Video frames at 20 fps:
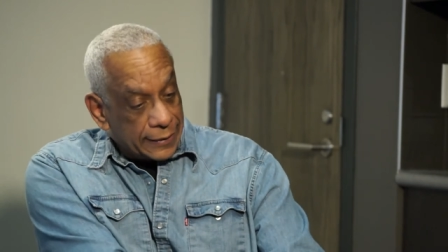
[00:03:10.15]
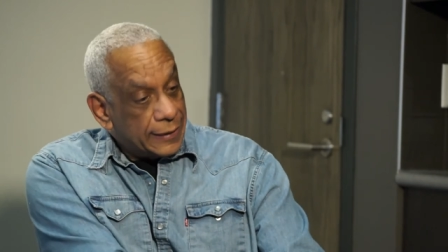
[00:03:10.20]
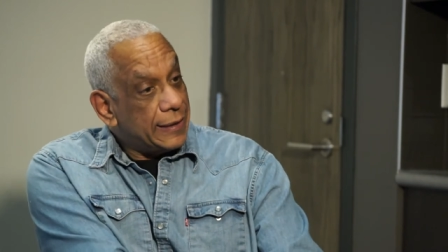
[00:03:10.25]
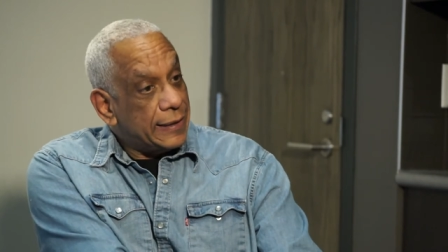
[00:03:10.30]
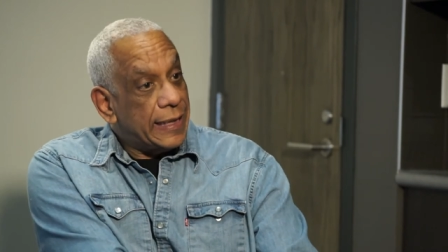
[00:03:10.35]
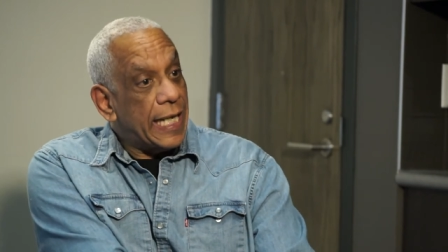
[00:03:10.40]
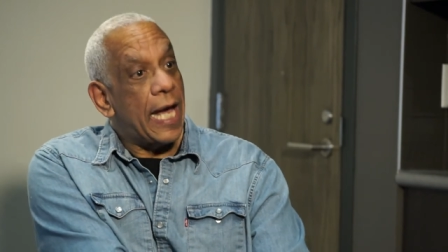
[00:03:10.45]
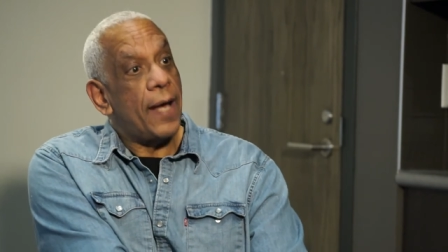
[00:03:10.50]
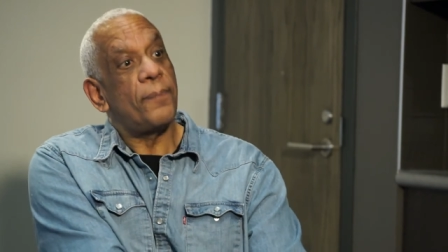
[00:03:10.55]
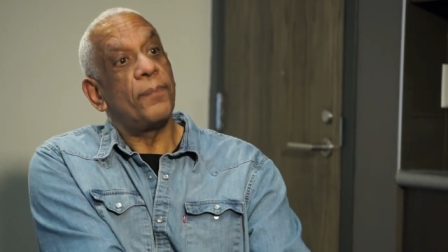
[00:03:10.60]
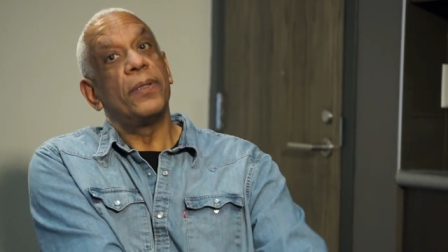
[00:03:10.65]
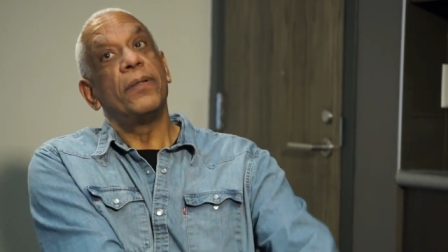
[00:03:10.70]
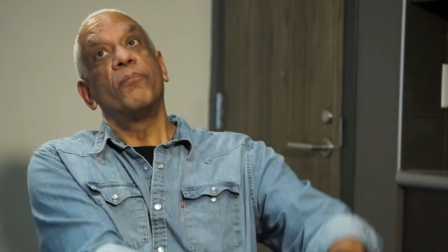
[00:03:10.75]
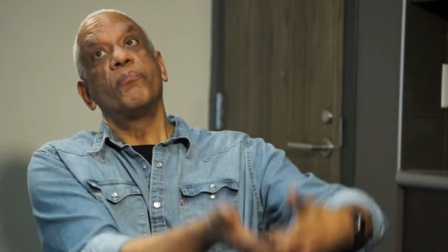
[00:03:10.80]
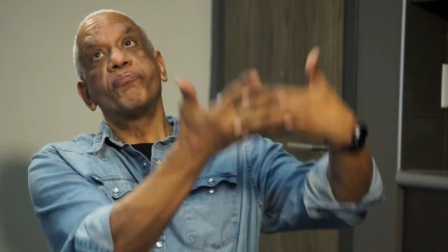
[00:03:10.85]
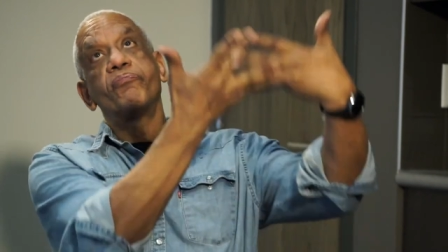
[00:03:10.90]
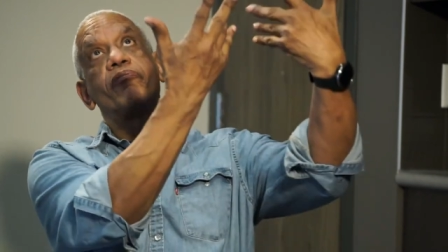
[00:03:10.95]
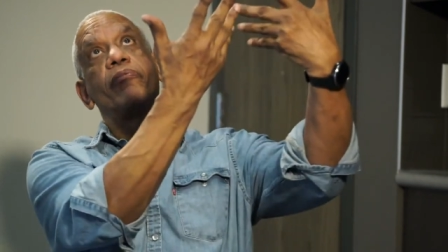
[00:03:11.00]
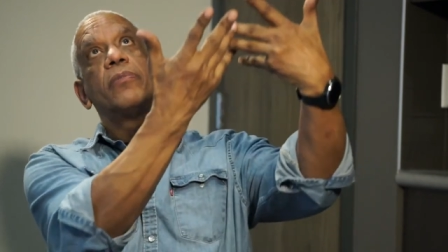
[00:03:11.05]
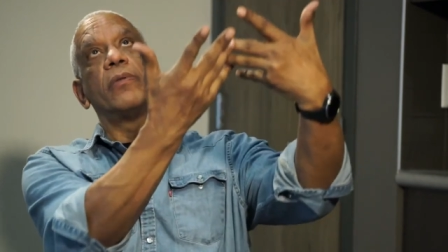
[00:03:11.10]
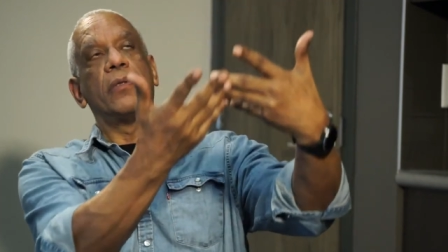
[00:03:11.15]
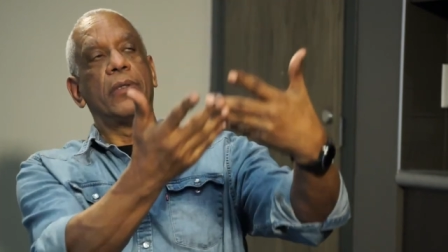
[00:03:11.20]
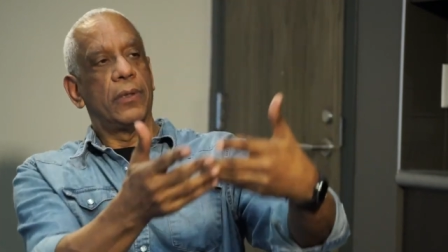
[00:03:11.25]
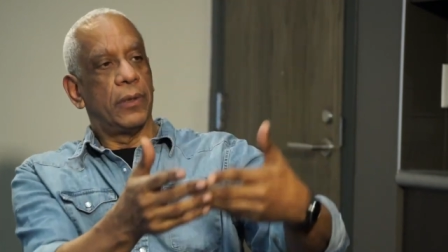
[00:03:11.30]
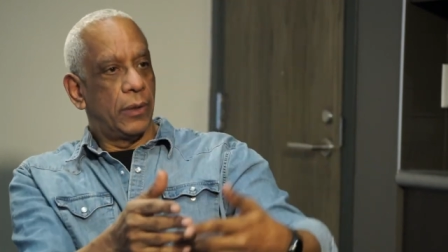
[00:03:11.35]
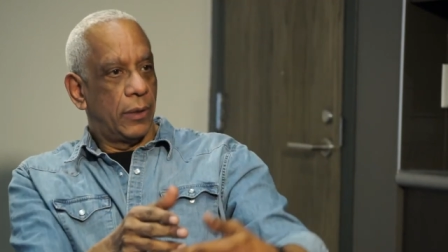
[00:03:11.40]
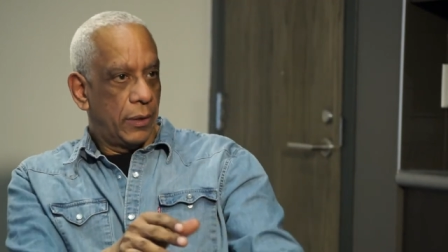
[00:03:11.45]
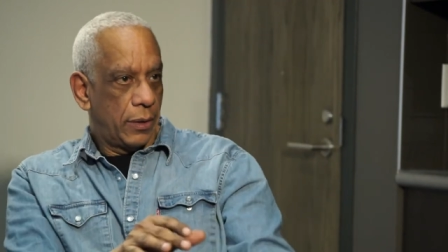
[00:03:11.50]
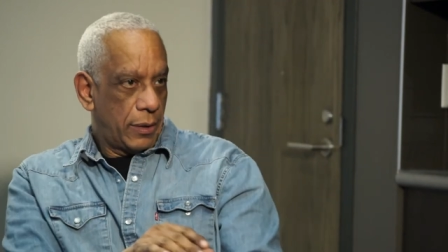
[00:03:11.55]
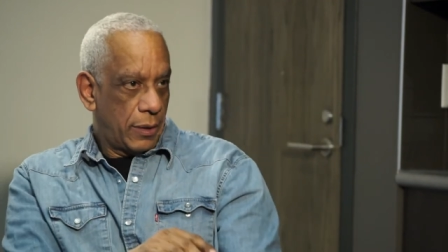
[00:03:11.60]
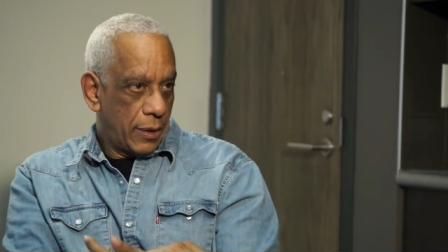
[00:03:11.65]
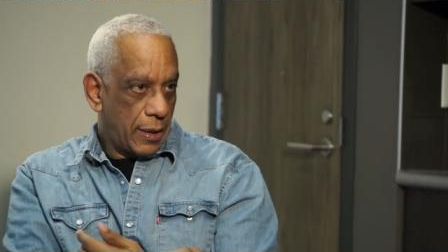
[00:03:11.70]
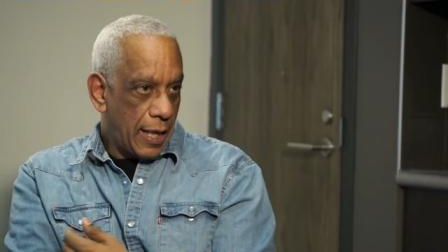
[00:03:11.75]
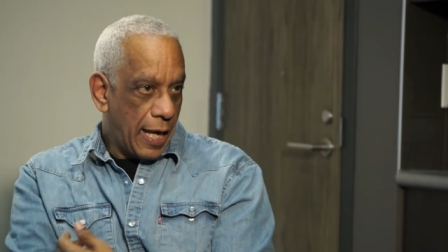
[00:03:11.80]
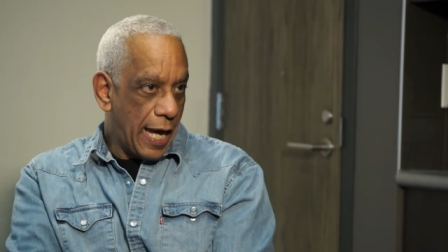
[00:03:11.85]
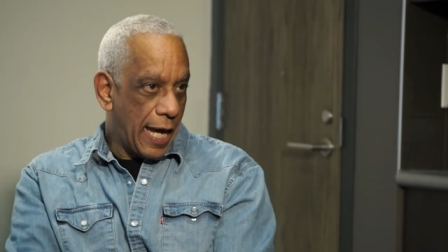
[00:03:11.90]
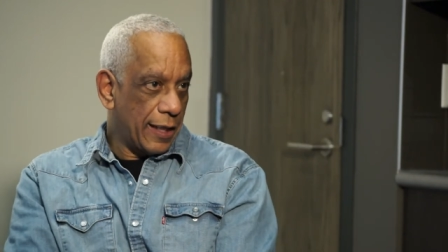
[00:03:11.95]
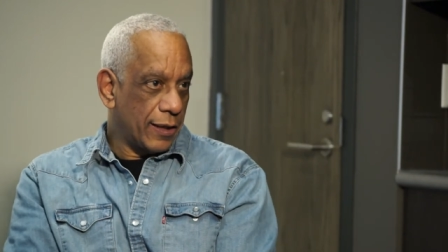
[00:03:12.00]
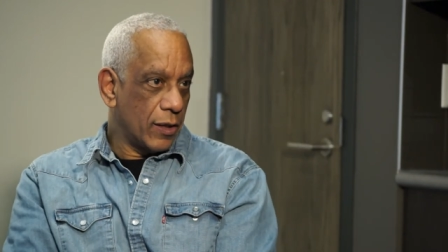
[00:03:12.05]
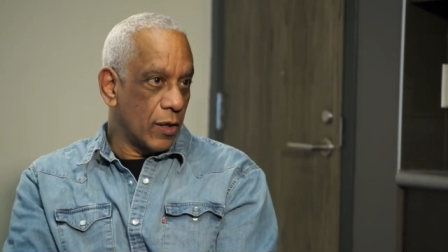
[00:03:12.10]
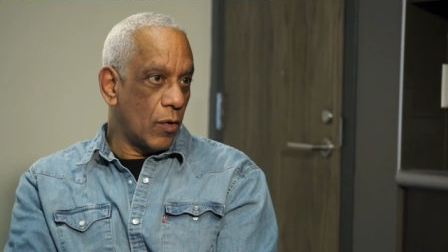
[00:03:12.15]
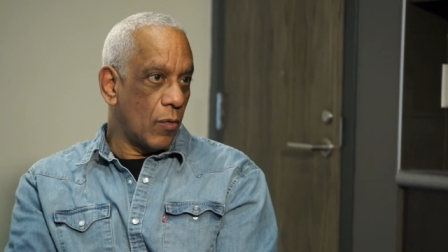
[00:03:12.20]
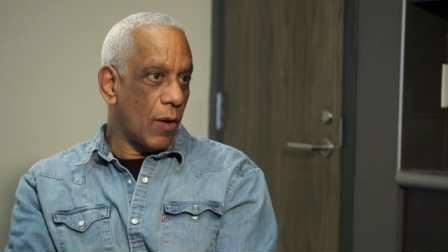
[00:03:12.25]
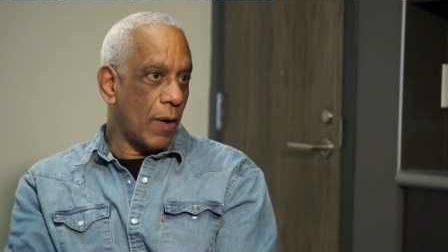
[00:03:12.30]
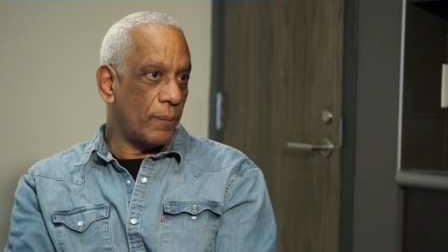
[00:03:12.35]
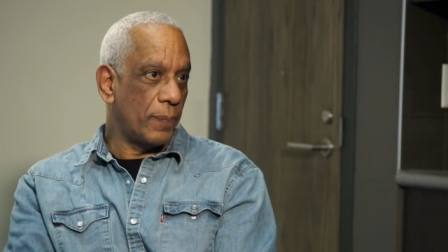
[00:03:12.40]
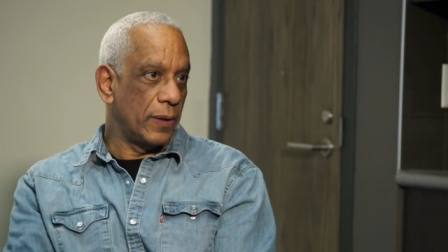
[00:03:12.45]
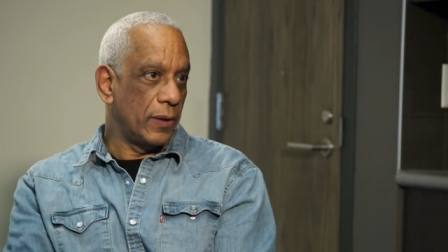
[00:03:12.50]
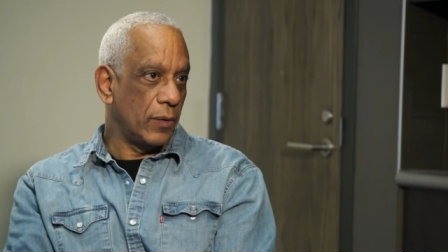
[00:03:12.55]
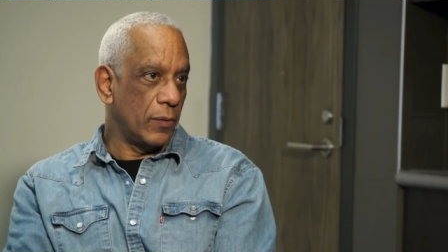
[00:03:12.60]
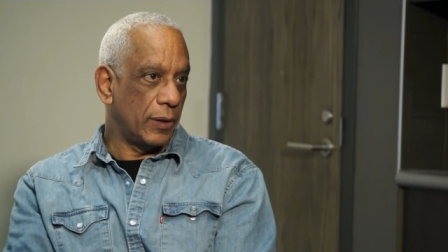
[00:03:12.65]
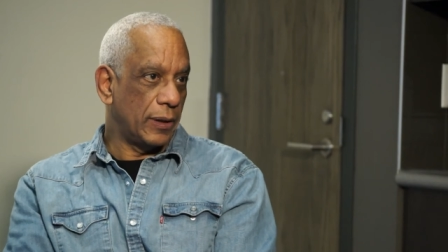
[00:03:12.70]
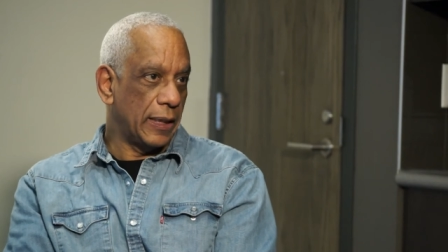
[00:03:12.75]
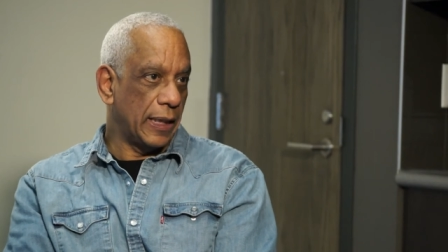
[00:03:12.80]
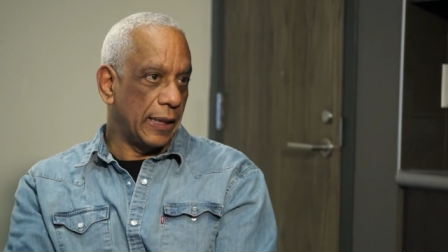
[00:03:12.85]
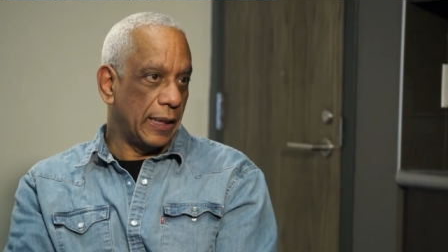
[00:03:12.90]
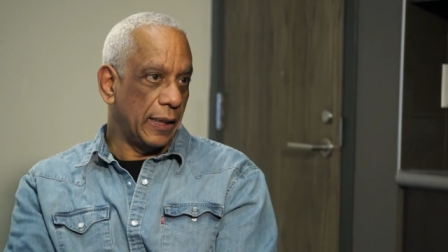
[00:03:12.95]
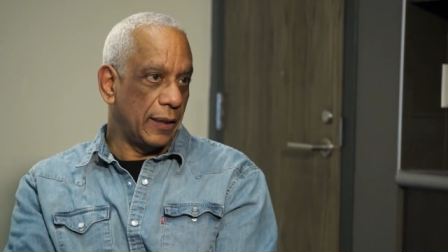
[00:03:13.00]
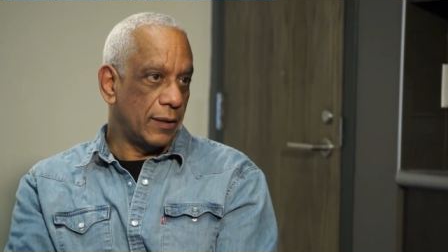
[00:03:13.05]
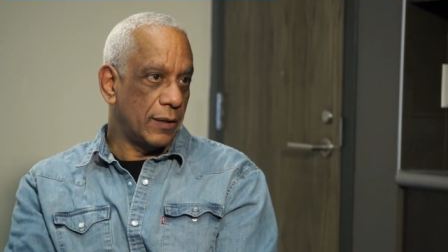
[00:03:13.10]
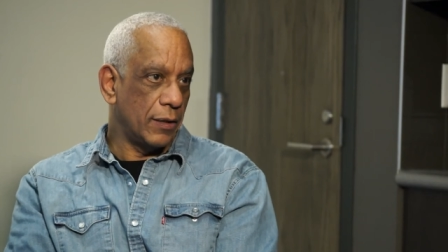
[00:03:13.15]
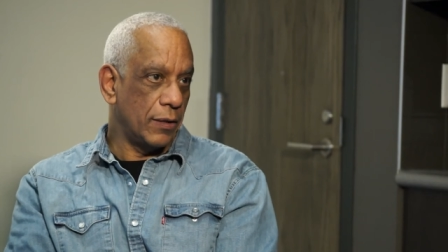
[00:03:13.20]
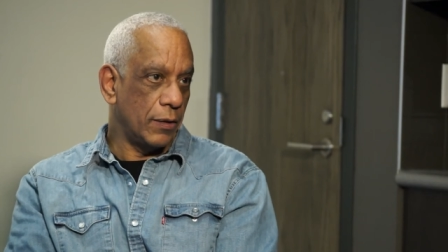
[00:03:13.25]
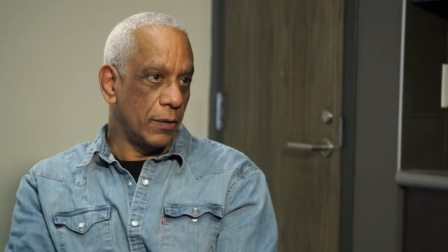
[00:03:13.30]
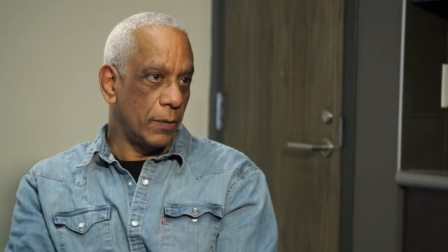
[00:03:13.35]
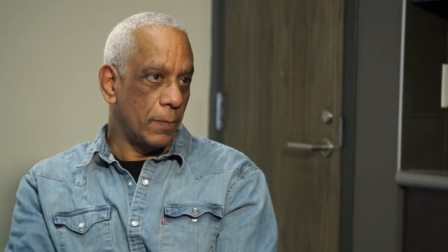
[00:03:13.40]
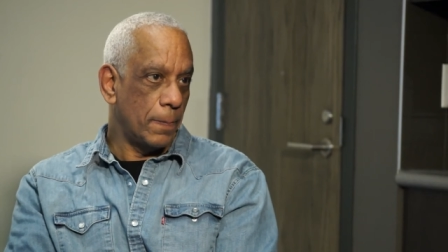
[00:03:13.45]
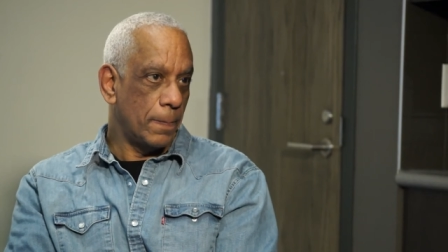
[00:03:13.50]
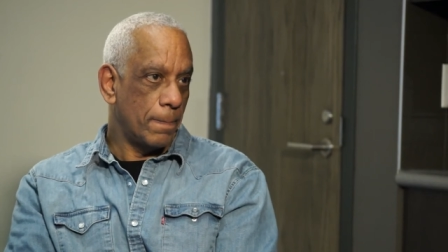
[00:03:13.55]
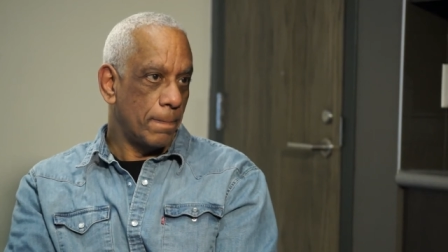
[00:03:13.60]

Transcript: step and go up and do what they need to do.